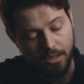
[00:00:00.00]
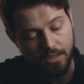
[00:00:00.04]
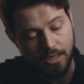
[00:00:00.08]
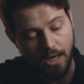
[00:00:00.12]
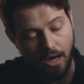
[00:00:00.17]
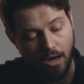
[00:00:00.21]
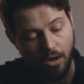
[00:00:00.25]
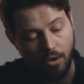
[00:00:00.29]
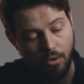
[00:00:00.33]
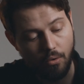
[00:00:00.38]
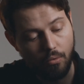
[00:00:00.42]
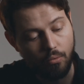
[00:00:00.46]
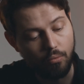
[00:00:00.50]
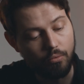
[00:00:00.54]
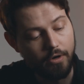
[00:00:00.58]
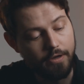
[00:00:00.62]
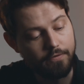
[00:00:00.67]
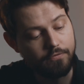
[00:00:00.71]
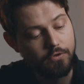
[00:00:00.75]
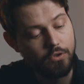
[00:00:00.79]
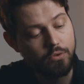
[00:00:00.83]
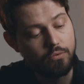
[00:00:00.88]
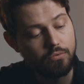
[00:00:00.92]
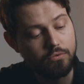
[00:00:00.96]
Now,
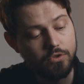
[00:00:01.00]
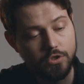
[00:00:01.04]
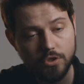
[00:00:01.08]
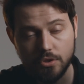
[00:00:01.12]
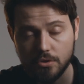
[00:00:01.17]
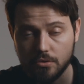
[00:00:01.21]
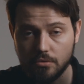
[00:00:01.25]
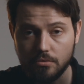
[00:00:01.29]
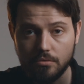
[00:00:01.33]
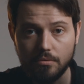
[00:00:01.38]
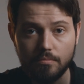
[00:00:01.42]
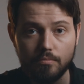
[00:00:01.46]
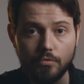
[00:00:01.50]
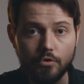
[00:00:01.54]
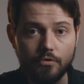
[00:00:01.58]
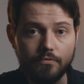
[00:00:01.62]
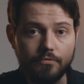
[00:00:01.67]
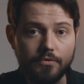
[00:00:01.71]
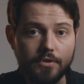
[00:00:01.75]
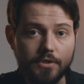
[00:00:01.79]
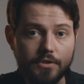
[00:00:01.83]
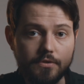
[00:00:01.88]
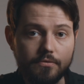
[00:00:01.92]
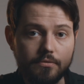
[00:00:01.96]
if you do
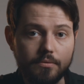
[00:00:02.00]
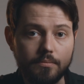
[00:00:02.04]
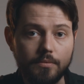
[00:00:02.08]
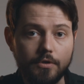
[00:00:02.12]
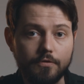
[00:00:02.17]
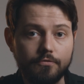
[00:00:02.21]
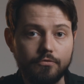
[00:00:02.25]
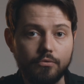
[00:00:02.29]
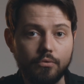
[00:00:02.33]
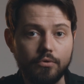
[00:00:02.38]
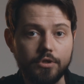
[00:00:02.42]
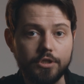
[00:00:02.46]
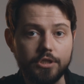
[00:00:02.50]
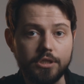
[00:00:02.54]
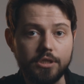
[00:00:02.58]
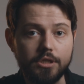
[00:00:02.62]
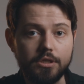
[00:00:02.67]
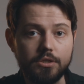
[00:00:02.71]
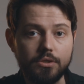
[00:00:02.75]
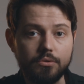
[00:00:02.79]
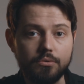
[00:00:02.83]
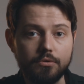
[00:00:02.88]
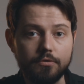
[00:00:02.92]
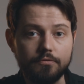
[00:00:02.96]
move this from a
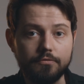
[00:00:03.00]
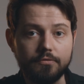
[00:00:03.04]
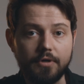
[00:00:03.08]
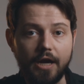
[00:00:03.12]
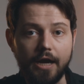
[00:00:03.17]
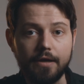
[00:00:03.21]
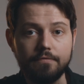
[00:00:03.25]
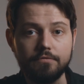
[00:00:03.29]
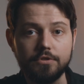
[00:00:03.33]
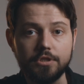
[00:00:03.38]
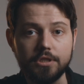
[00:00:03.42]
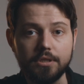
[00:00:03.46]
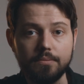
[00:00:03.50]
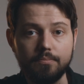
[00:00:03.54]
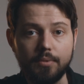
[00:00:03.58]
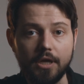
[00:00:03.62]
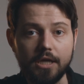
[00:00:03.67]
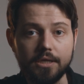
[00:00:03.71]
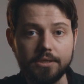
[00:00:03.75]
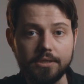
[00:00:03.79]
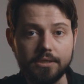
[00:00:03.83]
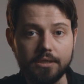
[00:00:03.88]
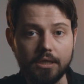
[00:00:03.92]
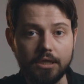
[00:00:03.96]
4G to a 5G
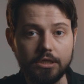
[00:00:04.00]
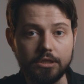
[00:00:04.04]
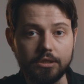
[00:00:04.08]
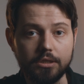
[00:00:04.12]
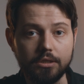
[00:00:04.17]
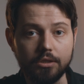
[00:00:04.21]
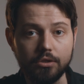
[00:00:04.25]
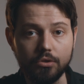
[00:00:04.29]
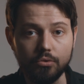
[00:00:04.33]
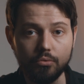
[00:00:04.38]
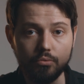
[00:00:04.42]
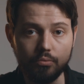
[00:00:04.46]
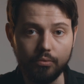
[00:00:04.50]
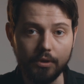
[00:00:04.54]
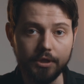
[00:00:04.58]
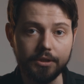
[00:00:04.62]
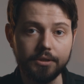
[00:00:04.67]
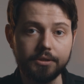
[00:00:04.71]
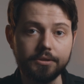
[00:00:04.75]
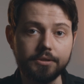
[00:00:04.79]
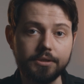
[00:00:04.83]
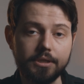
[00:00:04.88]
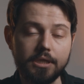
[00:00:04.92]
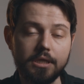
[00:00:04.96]
base station, you
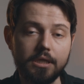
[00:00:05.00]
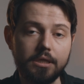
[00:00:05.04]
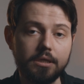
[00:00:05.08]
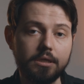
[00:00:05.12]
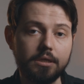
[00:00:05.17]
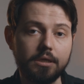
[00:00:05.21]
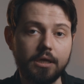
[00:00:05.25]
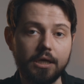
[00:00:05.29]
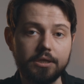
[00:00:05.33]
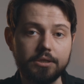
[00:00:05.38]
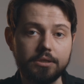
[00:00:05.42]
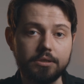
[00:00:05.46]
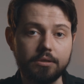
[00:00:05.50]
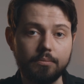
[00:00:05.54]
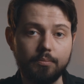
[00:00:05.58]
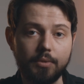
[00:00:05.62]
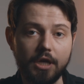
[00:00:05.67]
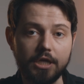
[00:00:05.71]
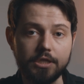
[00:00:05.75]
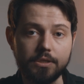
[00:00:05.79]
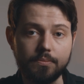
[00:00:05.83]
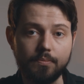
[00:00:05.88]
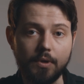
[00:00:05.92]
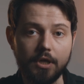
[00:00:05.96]
will need an extra
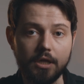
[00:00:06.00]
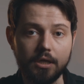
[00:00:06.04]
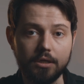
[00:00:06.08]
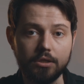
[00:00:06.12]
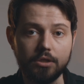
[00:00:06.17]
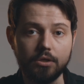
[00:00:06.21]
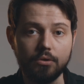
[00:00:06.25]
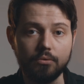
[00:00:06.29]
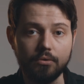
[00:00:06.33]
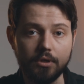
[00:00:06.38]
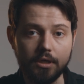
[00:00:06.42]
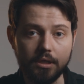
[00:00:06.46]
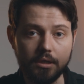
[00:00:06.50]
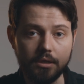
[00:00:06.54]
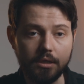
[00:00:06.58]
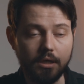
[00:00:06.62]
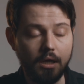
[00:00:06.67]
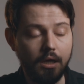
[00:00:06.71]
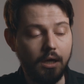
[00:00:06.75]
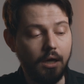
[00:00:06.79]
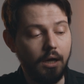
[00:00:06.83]
baseband unit